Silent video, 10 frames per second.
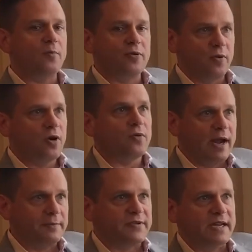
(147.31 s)

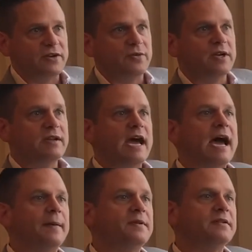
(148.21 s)
programs need to
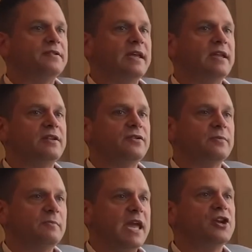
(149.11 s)
adapt is they need to
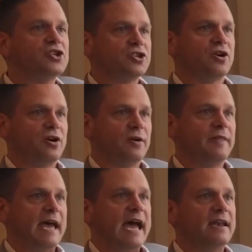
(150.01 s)
make sure
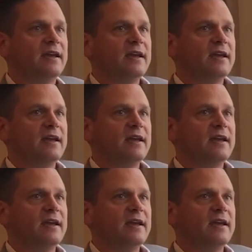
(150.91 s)
that